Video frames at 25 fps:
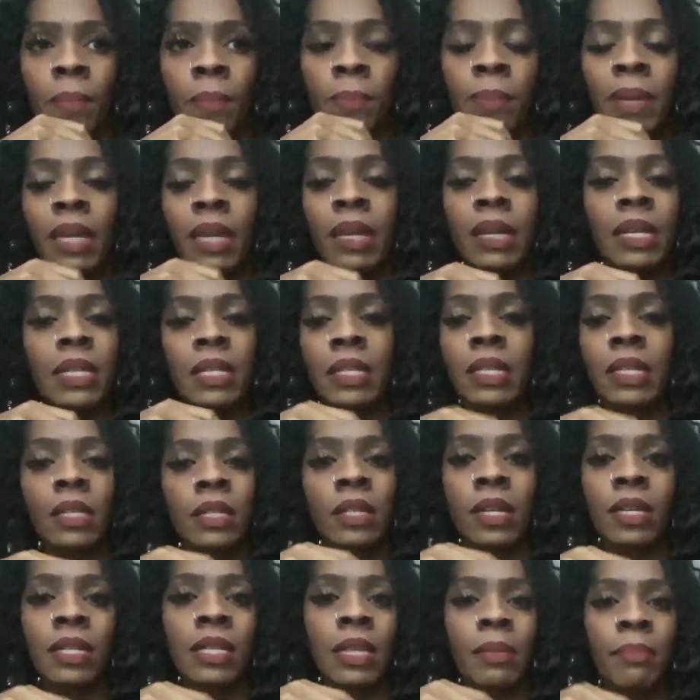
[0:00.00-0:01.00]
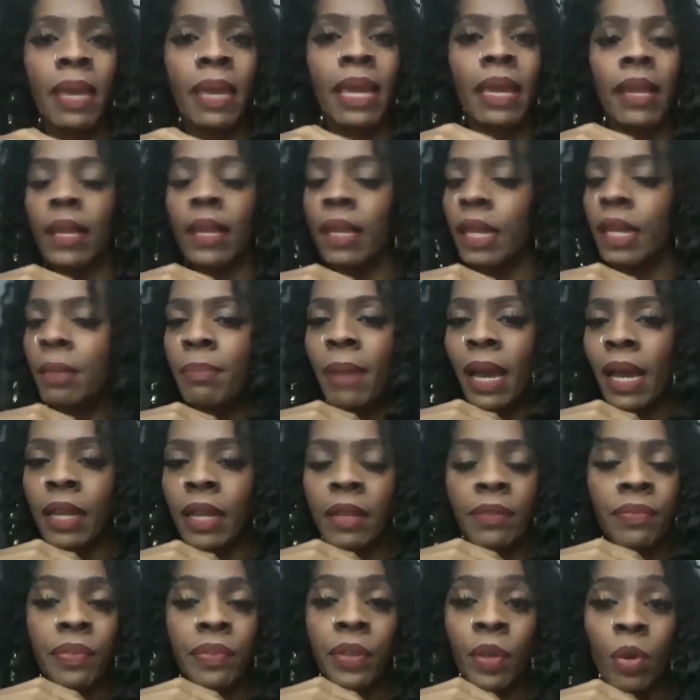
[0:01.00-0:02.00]
Because it doesn't make
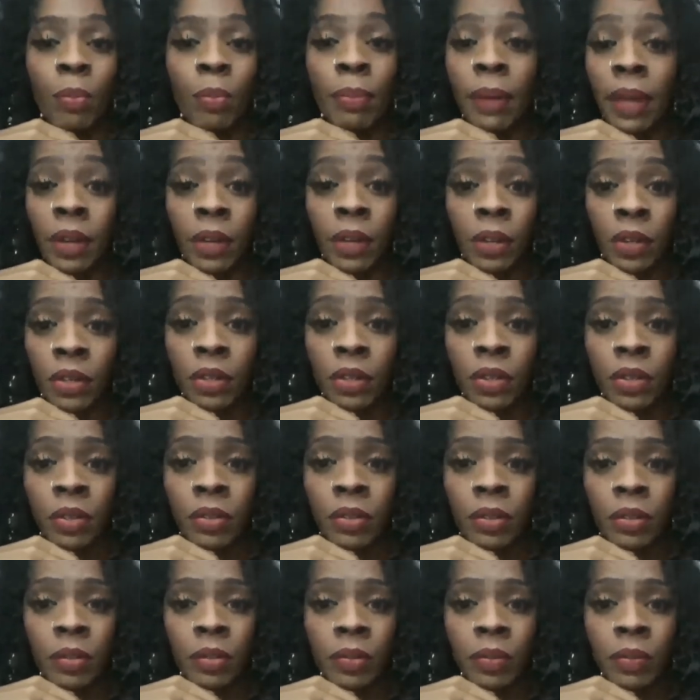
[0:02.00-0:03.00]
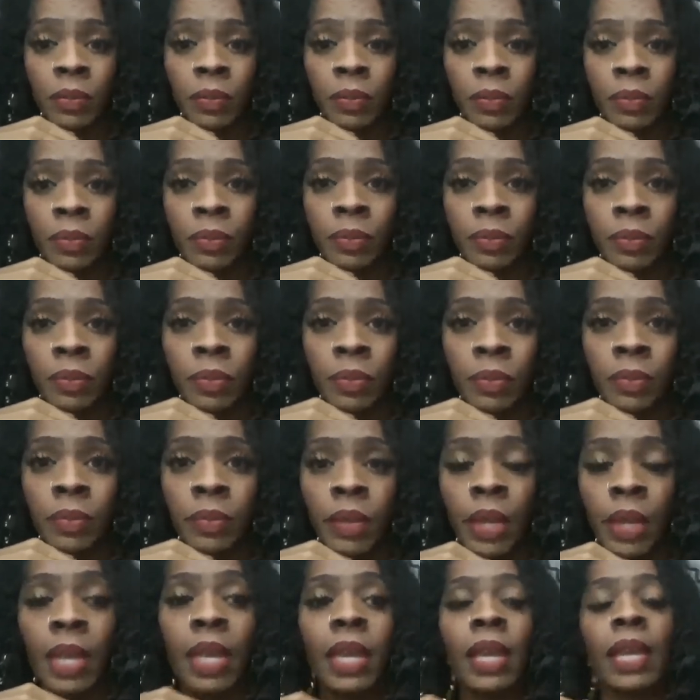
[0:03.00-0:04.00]
anybody feel better.
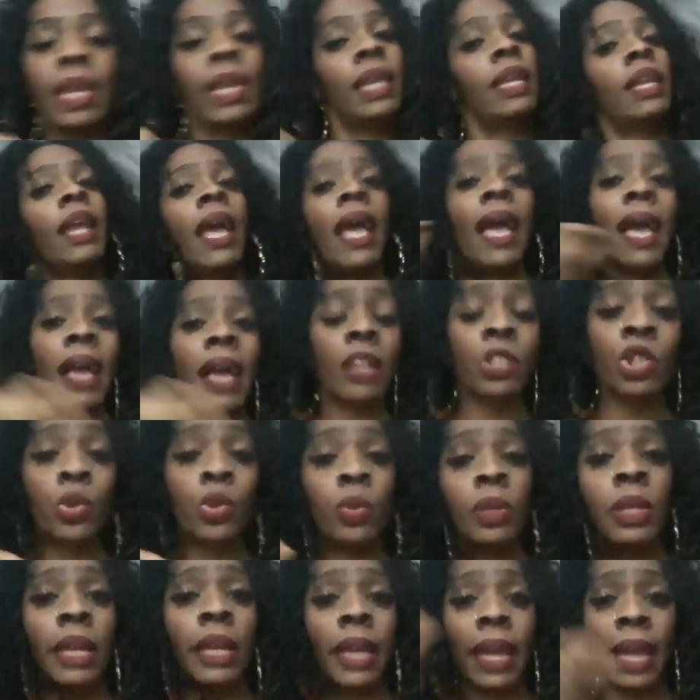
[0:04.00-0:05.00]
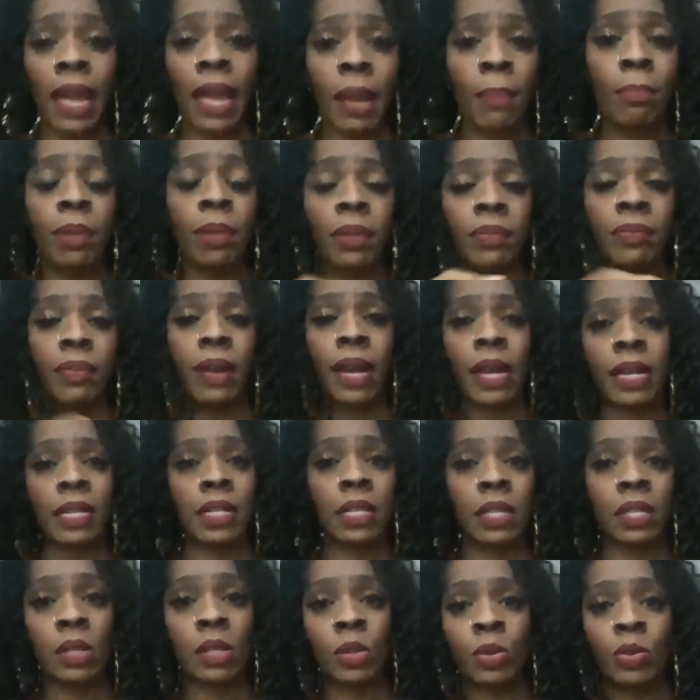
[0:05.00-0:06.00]
It actually amplifies
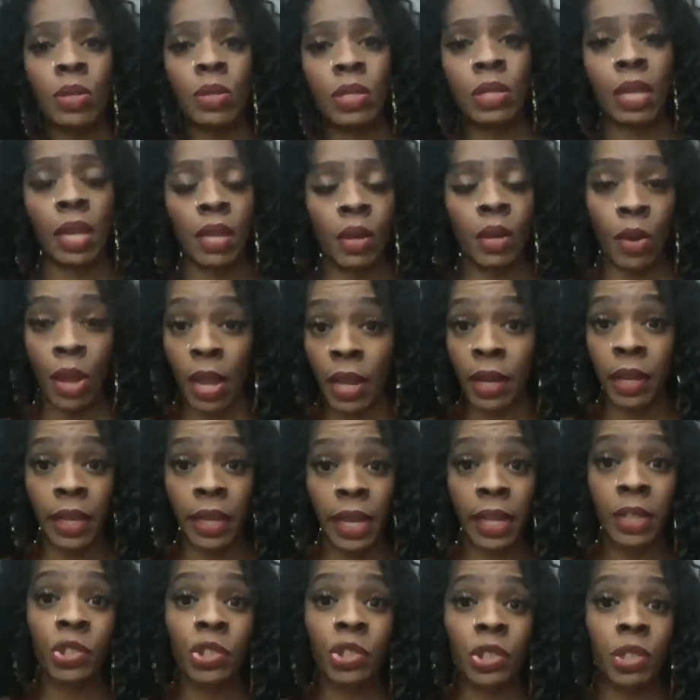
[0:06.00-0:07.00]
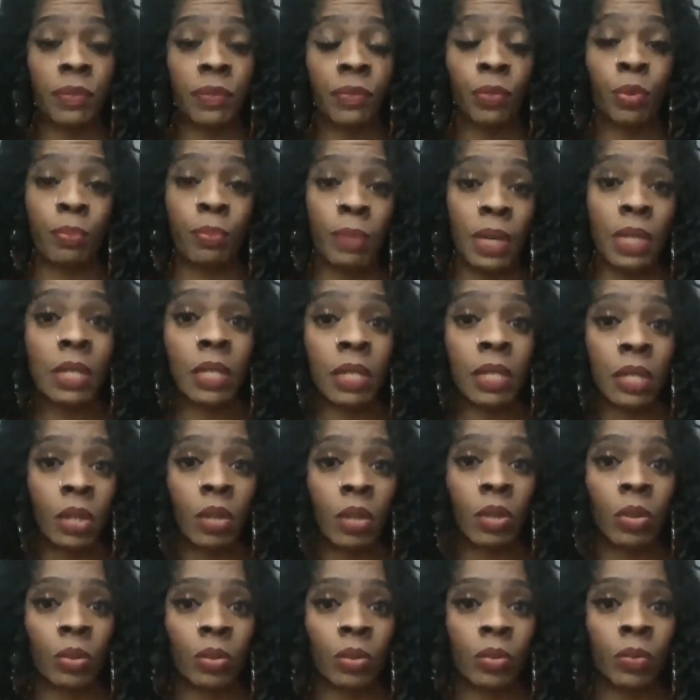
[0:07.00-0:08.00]
the suicidal ideation, if you must
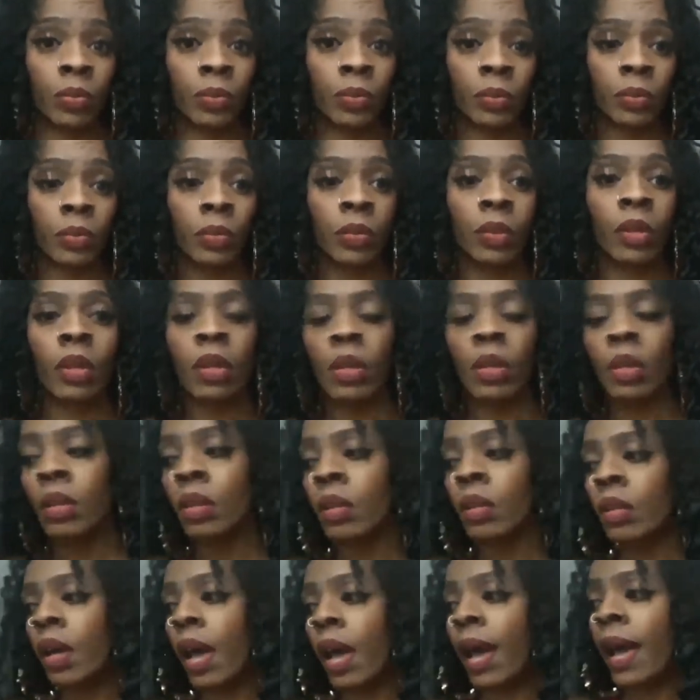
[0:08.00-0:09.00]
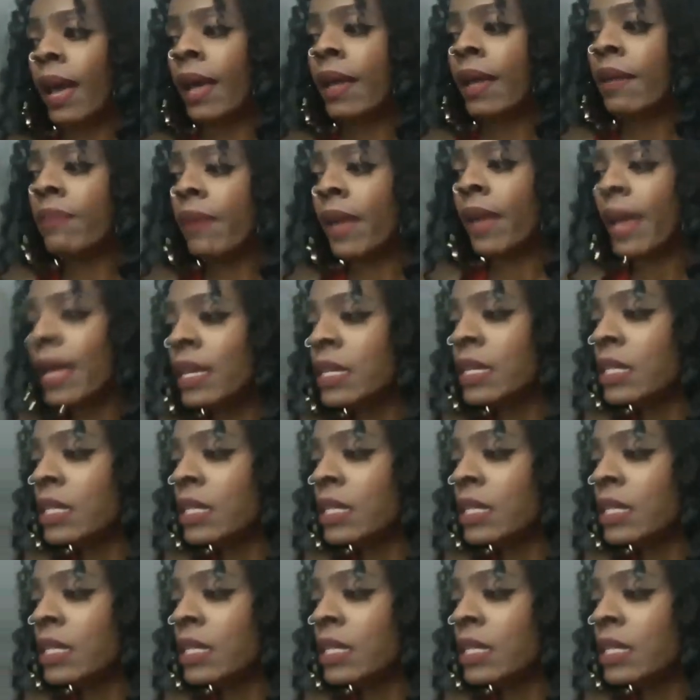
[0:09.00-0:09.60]
know. I've had